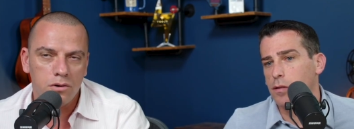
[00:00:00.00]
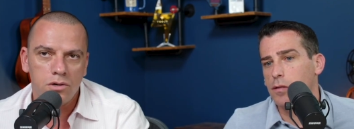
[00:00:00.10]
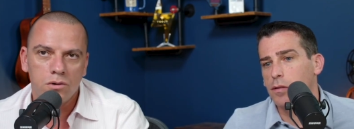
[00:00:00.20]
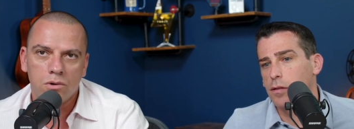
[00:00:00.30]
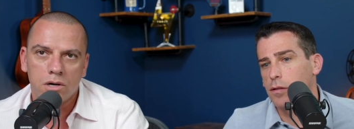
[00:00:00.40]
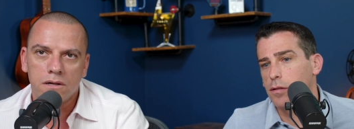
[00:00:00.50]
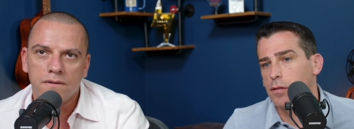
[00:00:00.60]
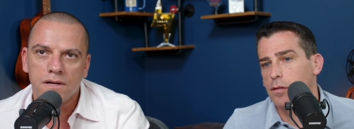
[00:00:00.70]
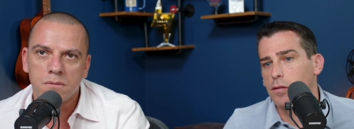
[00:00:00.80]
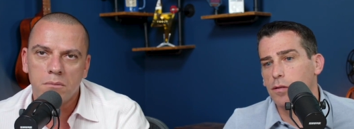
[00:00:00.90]
Speaker 1: you worked in
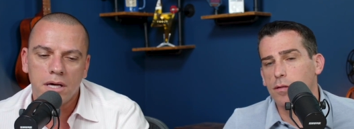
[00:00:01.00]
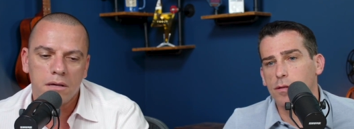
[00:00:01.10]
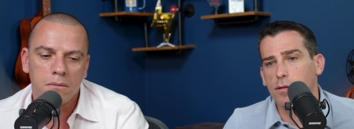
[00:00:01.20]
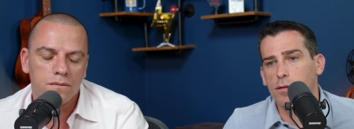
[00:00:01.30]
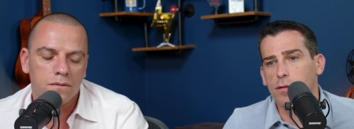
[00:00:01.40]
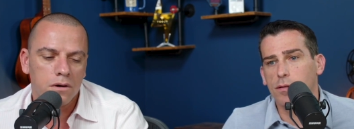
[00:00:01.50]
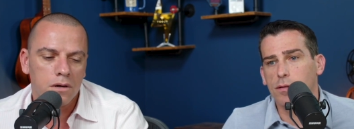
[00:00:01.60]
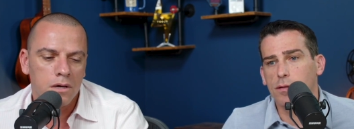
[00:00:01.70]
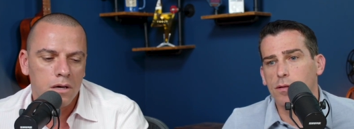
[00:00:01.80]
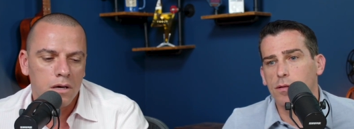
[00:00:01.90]
investment banking before
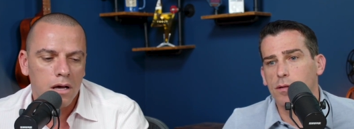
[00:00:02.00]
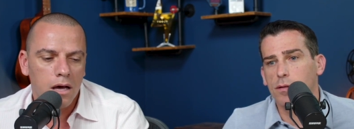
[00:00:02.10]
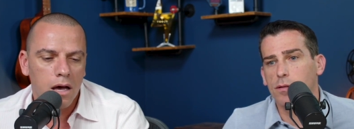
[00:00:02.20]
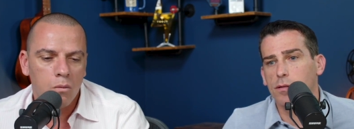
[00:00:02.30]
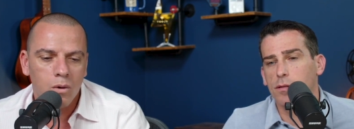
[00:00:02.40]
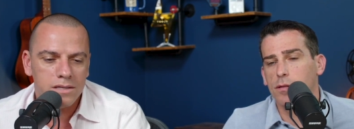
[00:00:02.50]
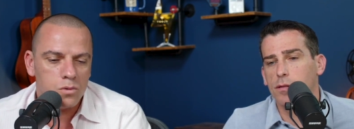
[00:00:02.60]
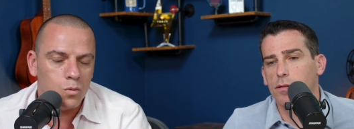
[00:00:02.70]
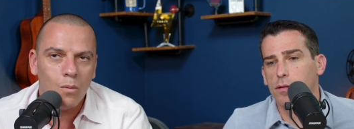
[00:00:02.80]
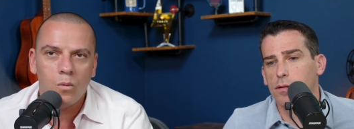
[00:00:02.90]
uh what
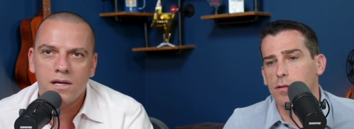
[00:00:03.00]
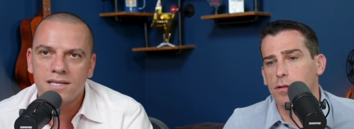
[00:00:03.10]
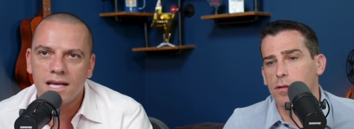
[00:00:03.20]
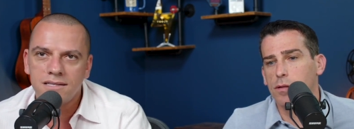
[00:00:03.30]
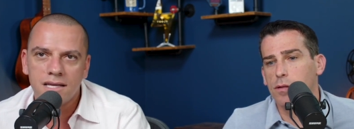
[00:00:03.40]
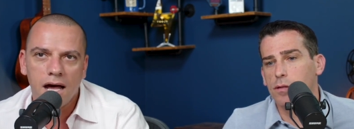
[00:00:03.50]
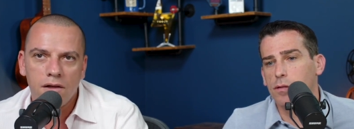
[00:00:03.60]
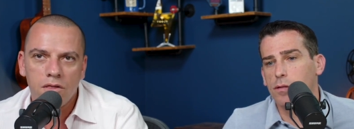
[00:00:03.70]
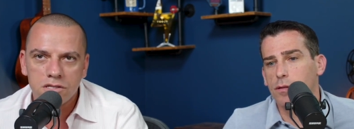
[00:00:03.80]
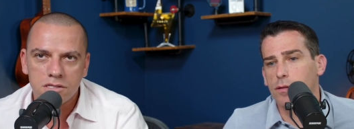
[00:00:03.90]
what is is that, are
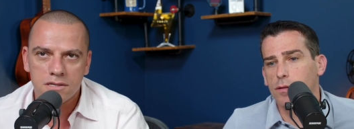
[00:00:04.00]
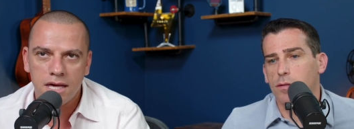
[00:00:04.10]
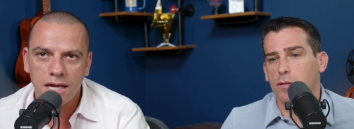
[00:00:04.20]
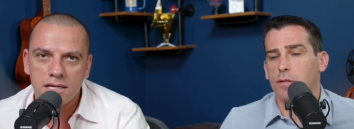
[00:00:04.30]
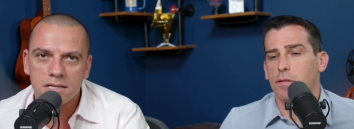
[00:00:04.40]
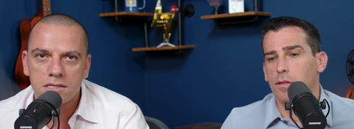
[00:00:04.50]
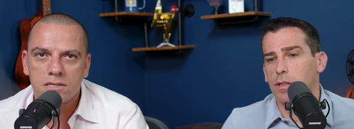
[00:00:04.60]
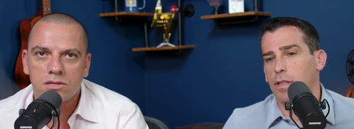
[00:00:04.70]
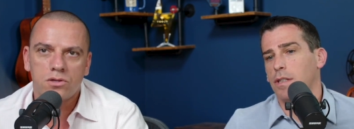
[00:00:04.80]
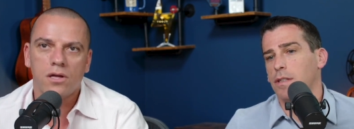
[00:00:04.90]
those things
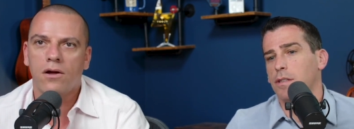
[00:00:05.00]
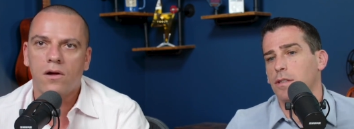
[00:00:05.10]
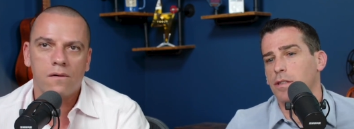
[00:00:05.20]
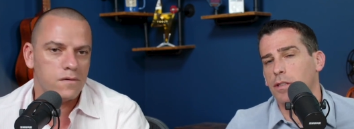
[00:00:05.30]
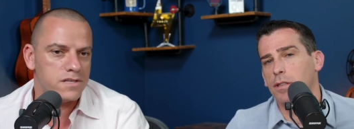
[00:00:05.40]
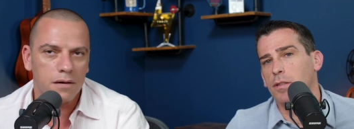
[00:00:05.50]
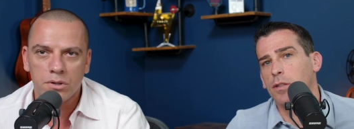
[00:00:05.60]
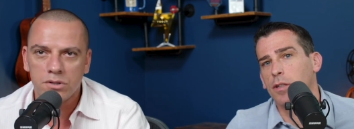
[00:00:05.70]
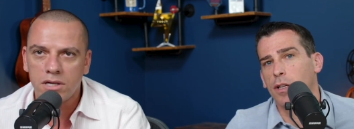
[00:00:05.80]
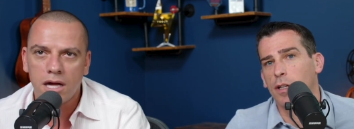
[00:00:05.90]
uh,
Speaker 2: jumbled
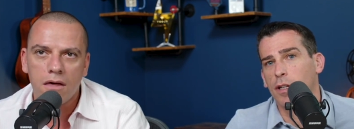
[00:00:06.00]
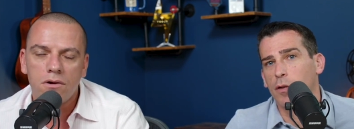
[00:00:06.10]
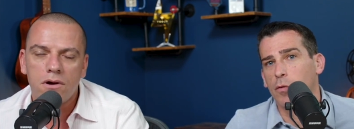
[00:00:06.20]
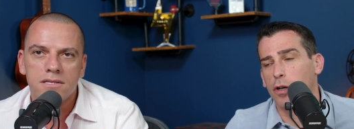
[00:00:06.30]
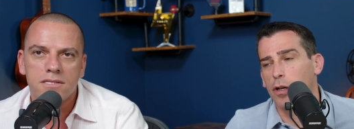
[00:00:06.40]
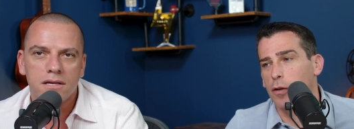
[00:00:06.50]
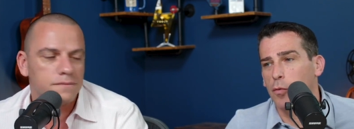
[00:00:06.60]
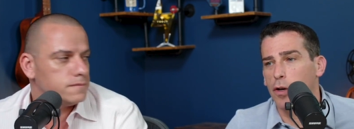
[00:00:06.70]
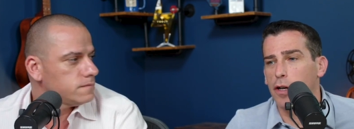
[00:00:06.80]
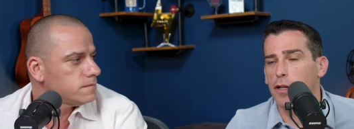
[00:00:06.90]
together Is that-
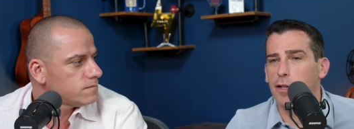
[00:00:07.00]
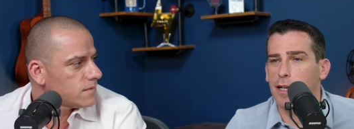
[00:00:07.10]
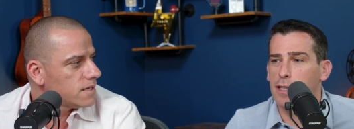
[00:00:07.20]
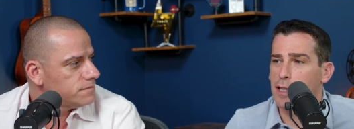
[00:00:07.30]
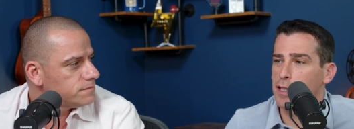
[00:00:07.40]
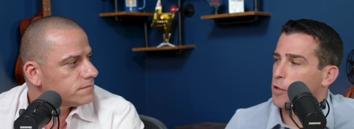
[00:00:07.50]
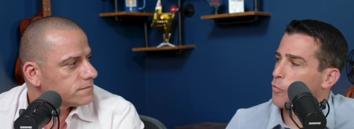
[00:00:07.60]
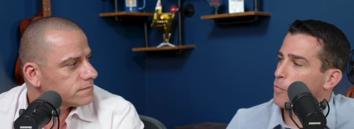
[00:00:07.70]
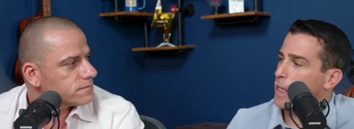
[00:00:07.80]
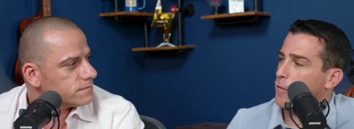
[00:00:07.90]
where are the, the the
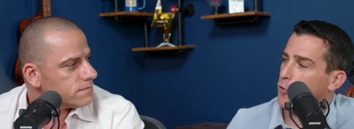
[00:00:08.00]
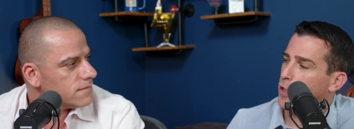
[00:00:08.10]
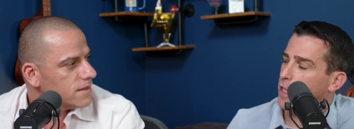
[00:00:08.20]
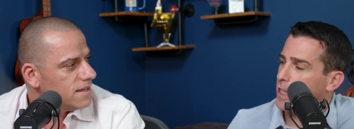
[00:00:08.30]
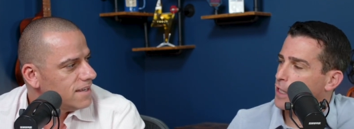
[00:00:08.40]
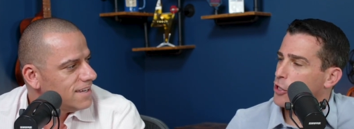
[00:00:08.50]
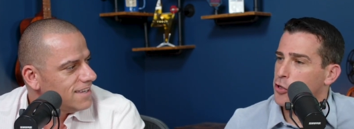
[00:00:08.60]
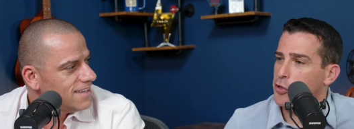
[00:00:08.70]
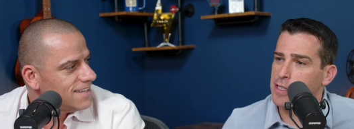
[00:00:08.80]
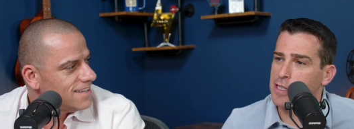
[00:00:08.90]
metaphor i like to
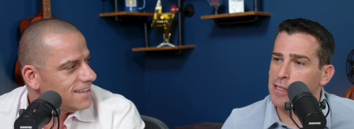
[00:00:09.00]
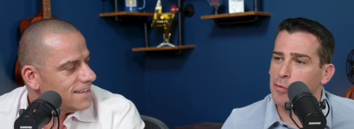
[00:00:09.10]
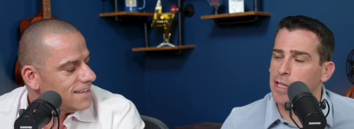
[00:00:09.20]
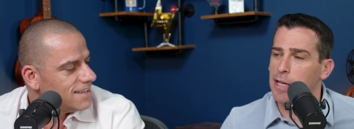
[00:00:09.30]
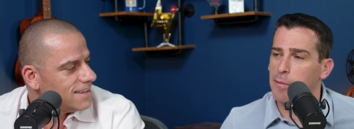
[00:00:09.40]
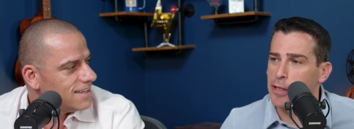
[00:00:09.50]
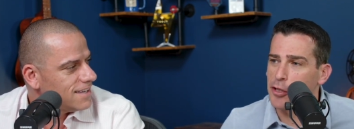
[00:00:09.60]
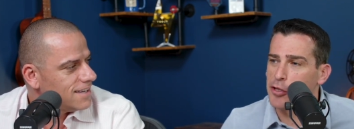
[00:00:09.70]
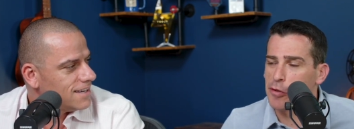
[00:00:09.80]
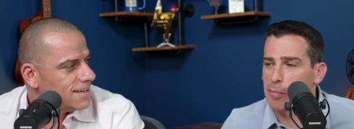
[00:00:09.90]
use is what i've been
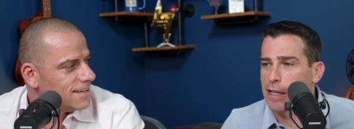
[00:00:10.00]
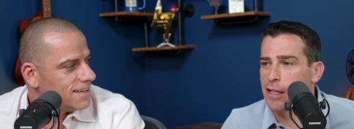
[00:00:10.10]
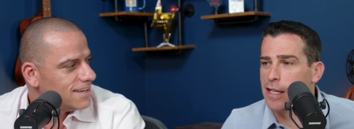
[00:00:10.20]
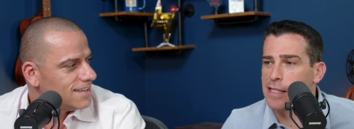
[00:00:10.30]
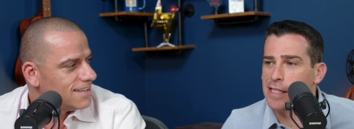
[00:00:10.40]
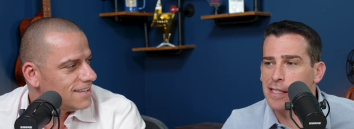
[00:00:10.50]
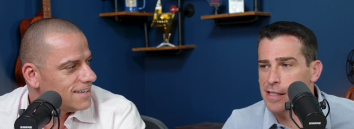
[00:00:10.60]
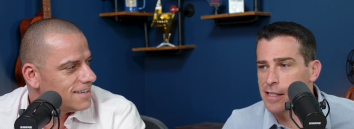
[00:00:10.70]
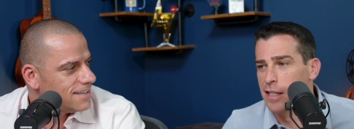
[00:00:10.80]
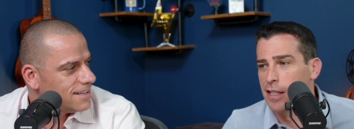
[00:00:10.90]
using with my clients is
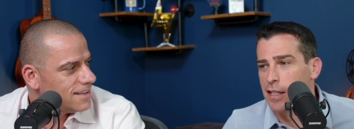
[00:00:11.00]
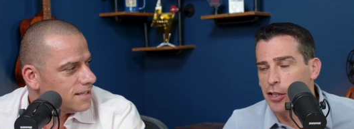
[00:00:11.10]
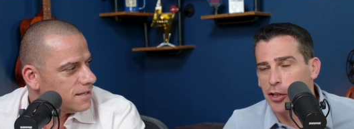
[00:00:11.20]
do